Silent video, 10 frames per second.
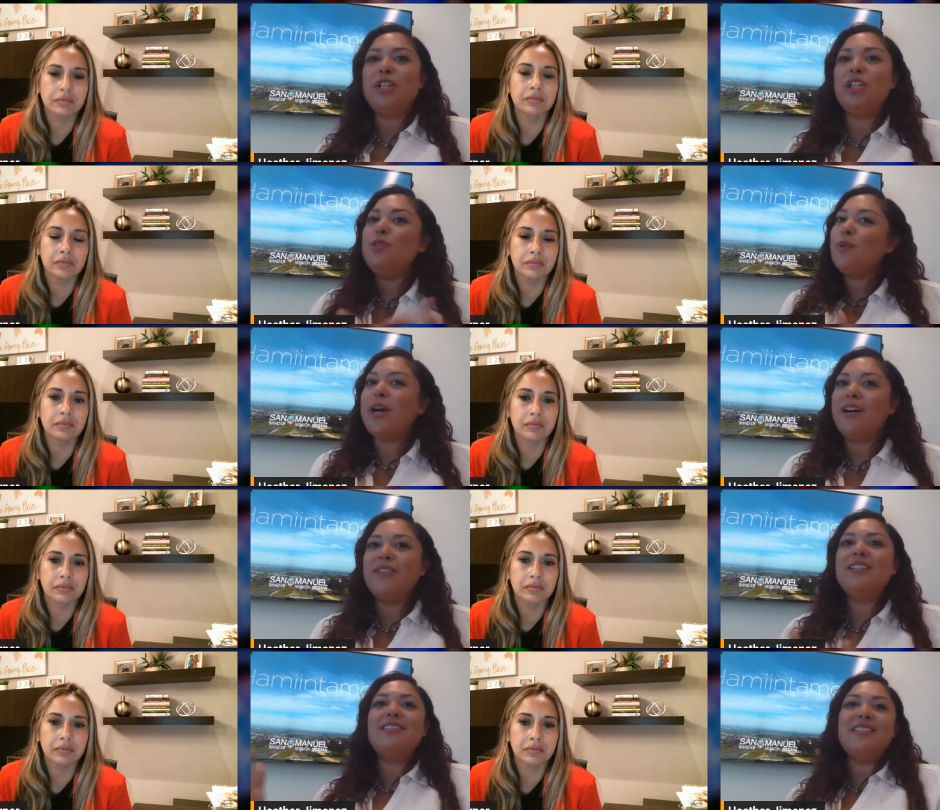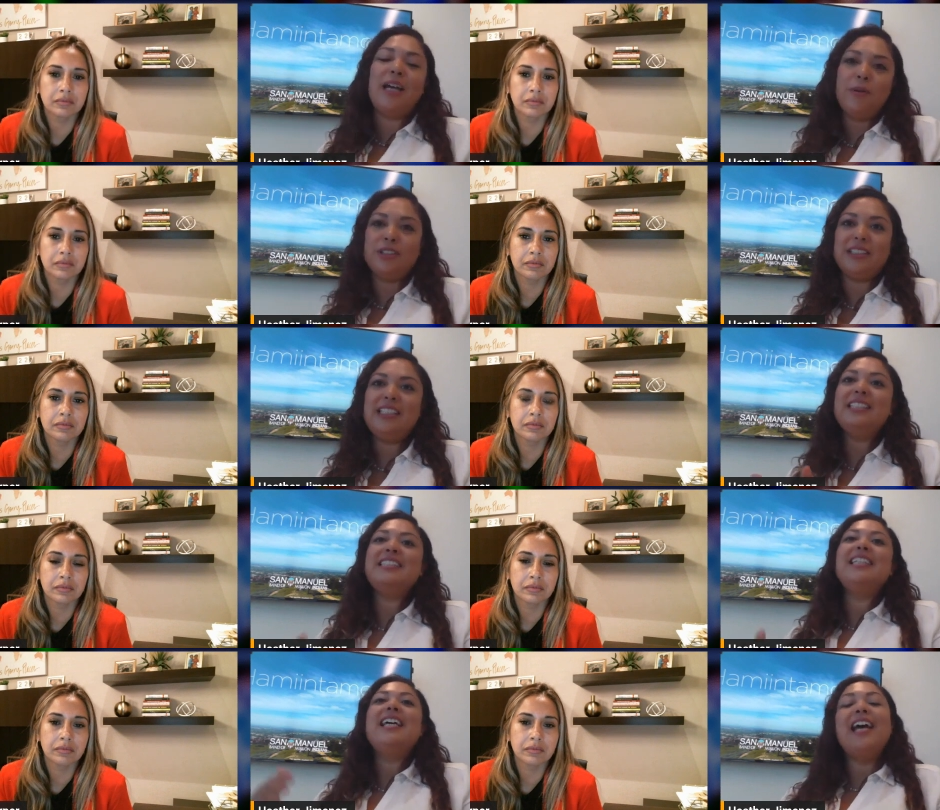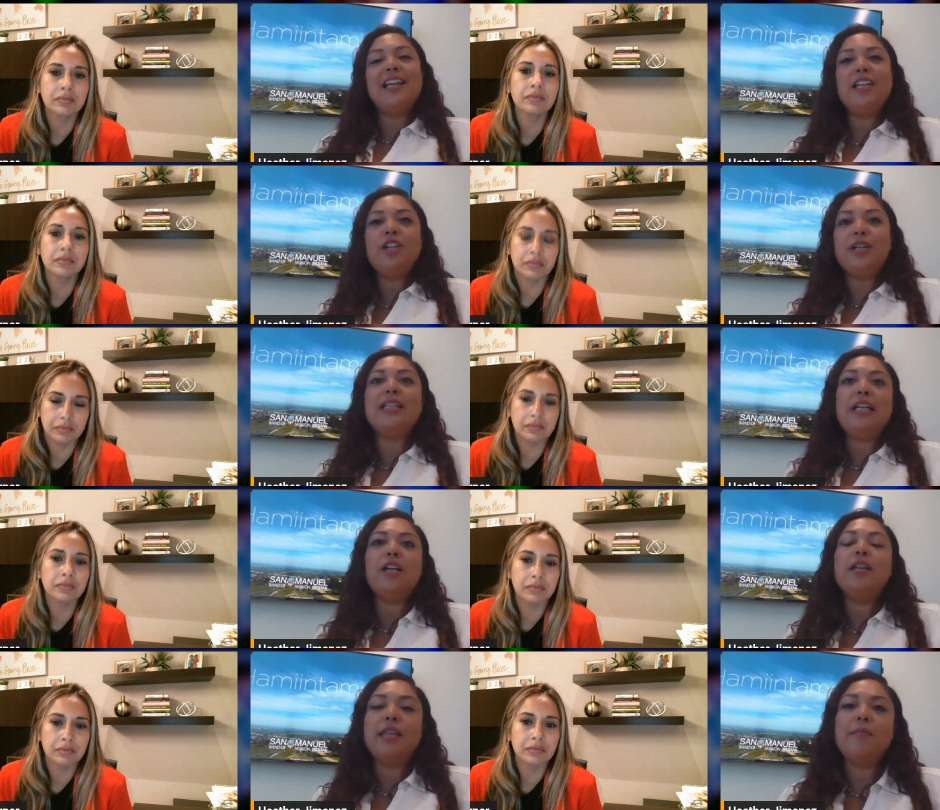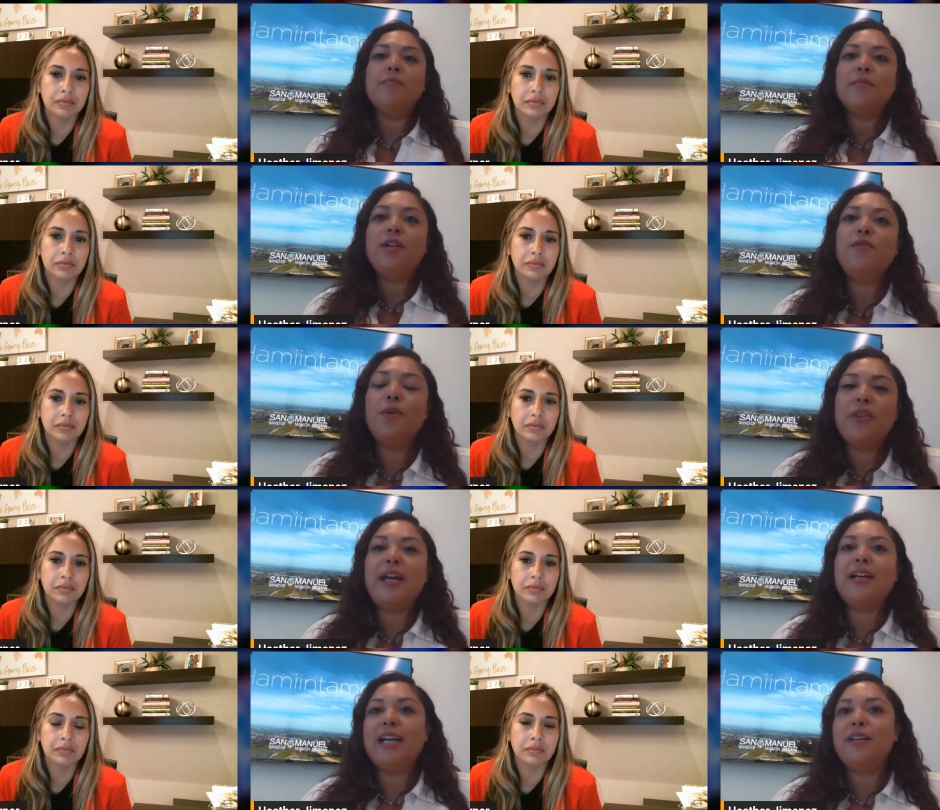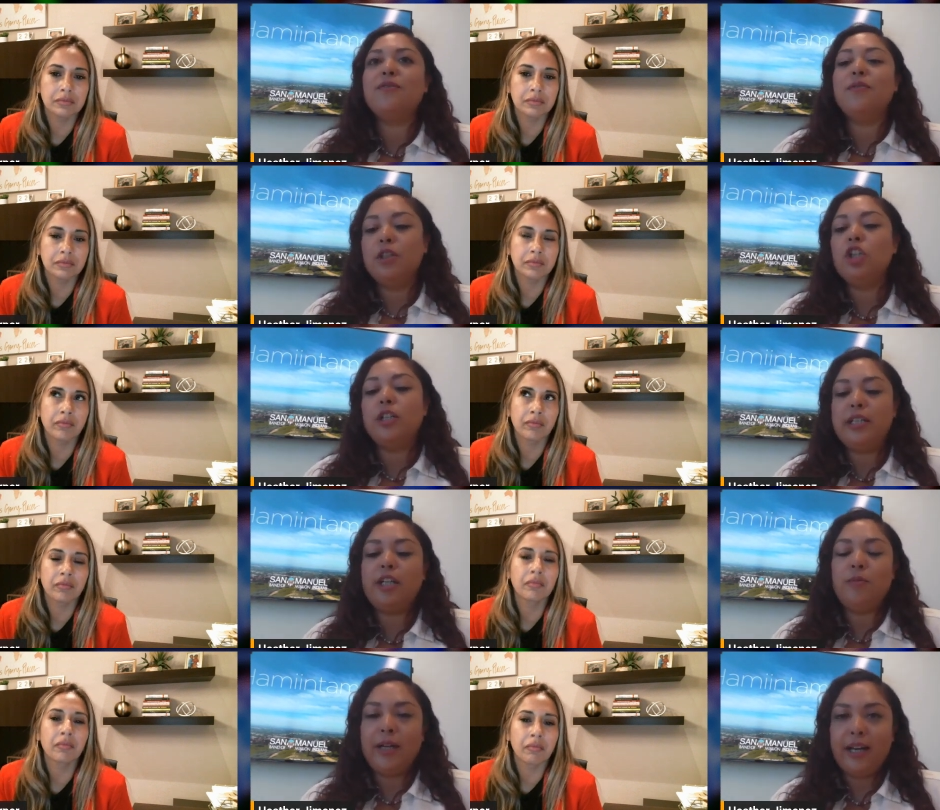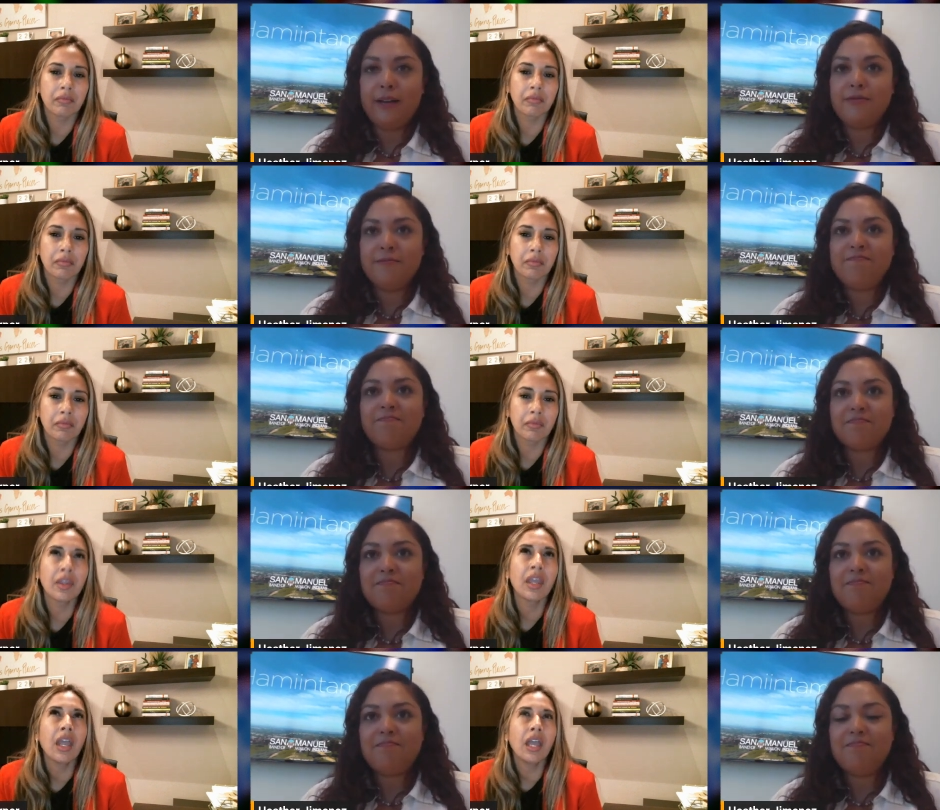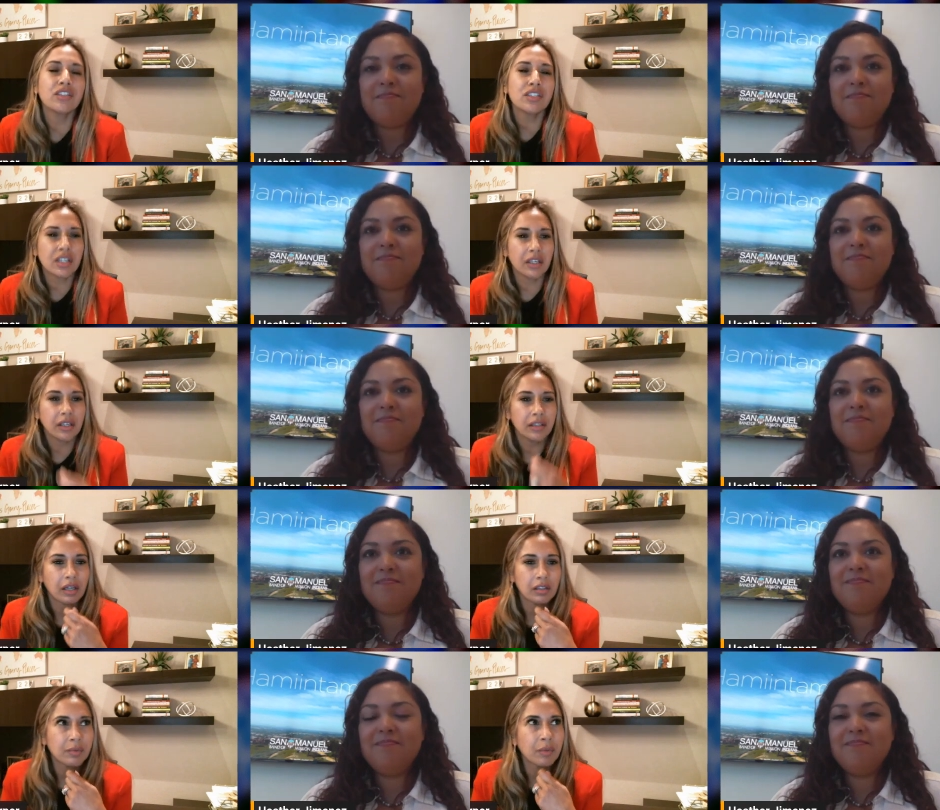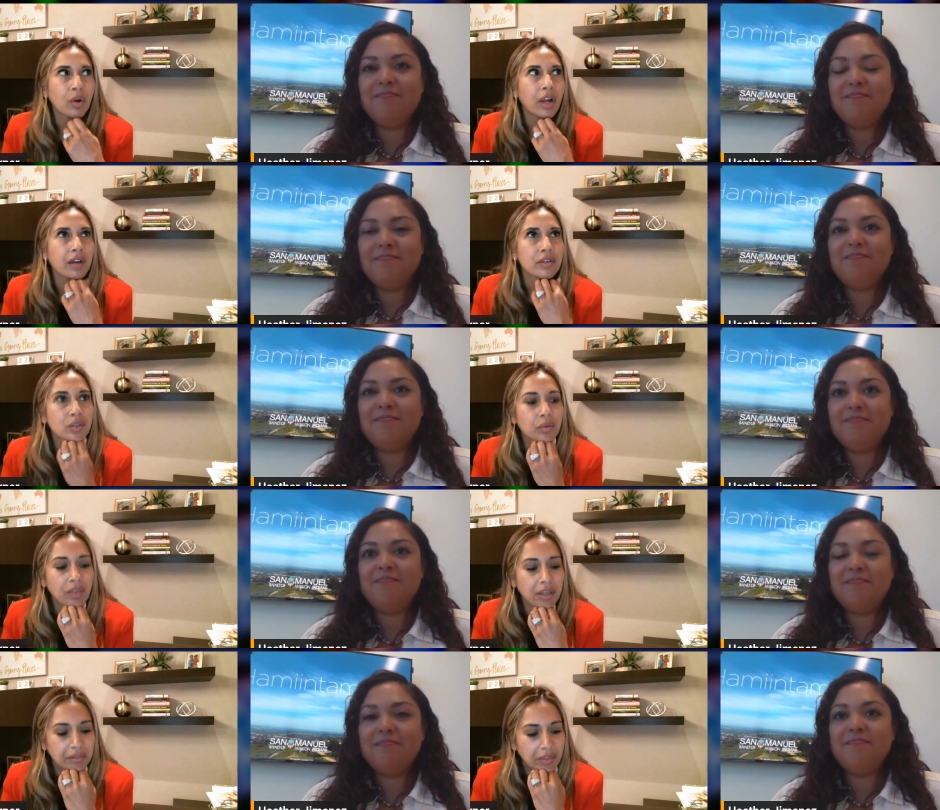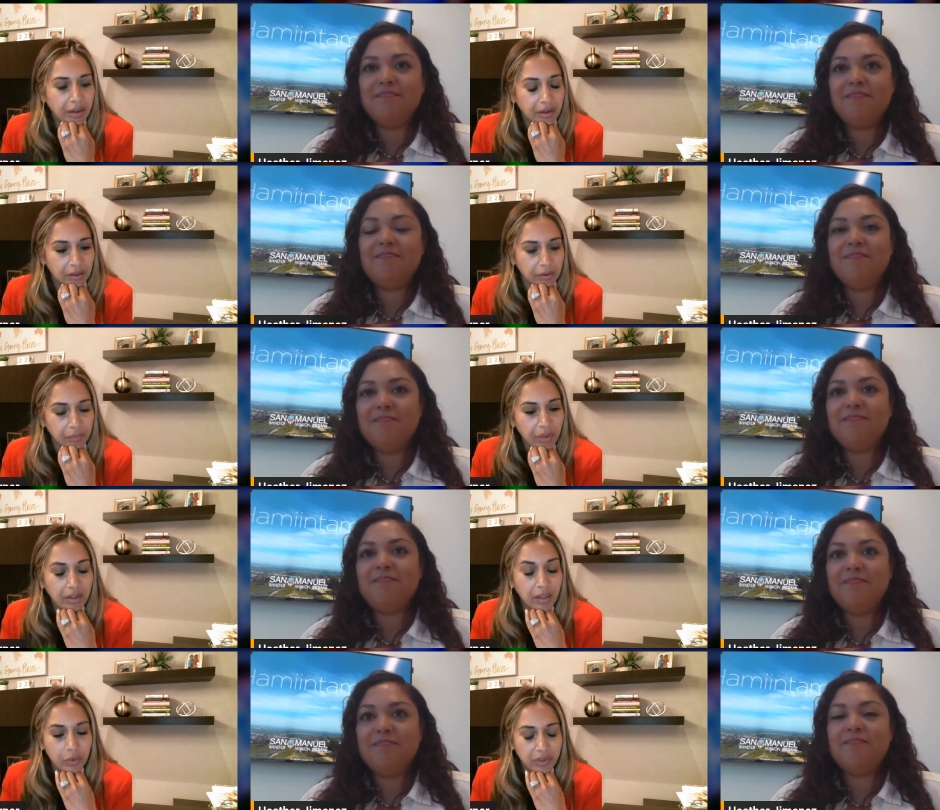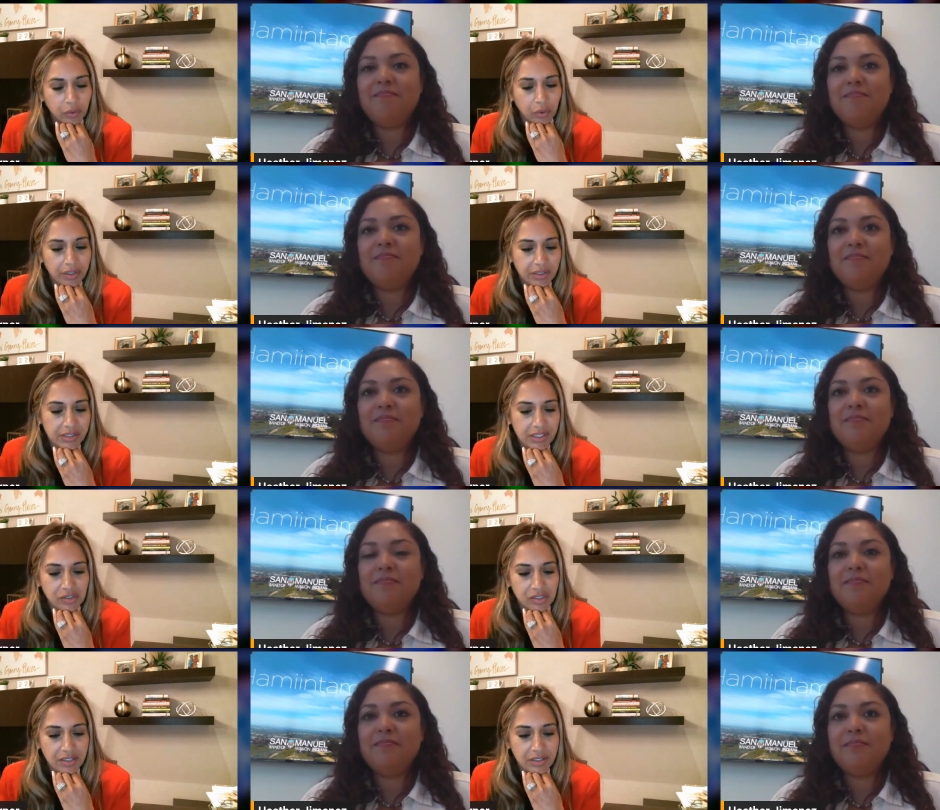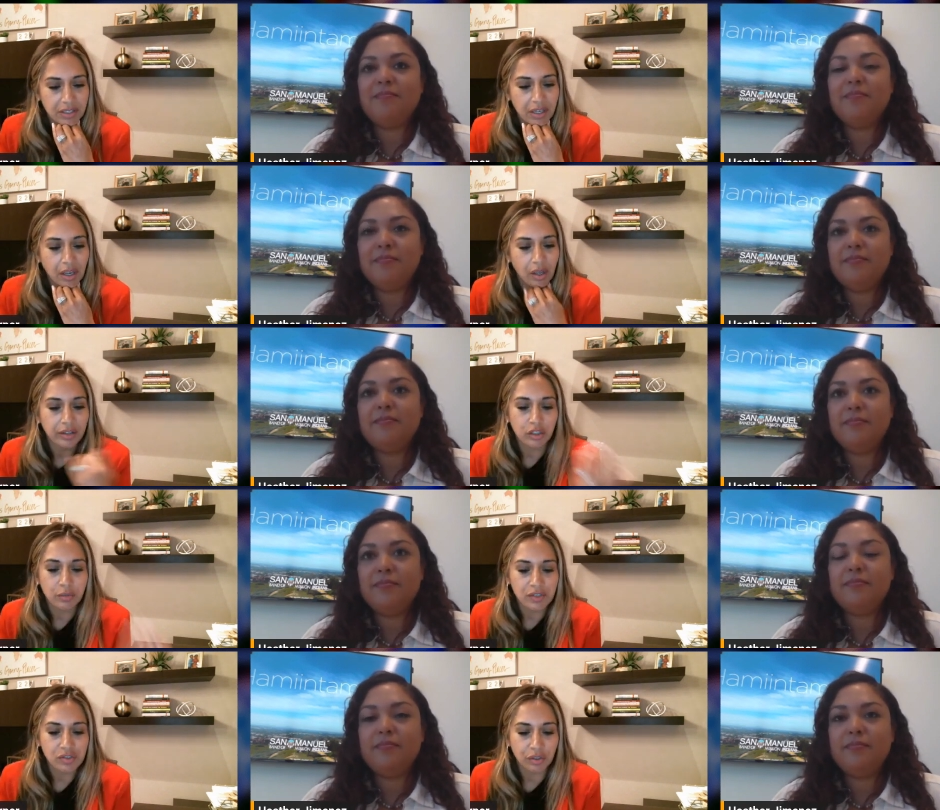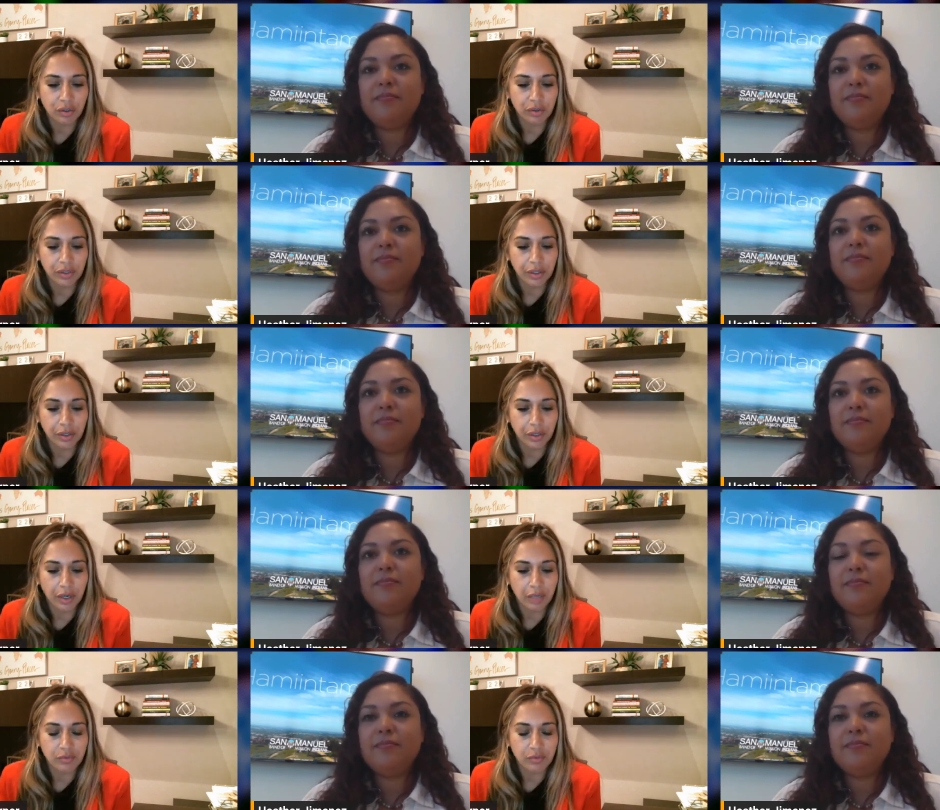Speaker 1: you don't have it that person is and then you can lean on them for that kind of learning that you might have
Speaker 2: and just touching on that a little bit more i also think that um, like within organizations you mentioned earlier um,